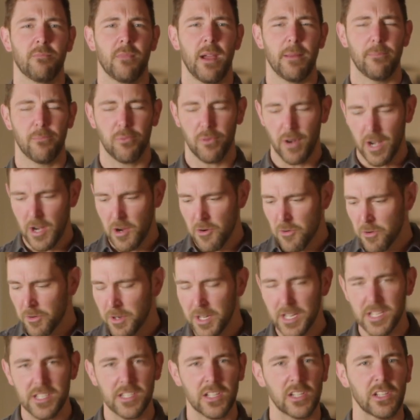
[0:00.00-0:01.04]
My
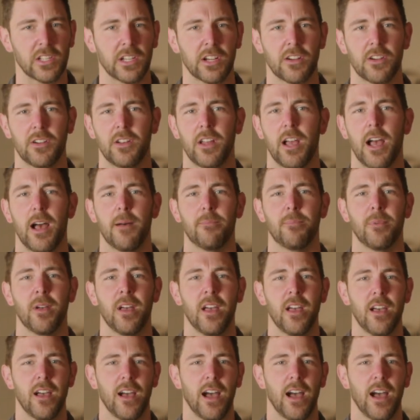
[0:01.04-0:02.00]
priorities cleared up.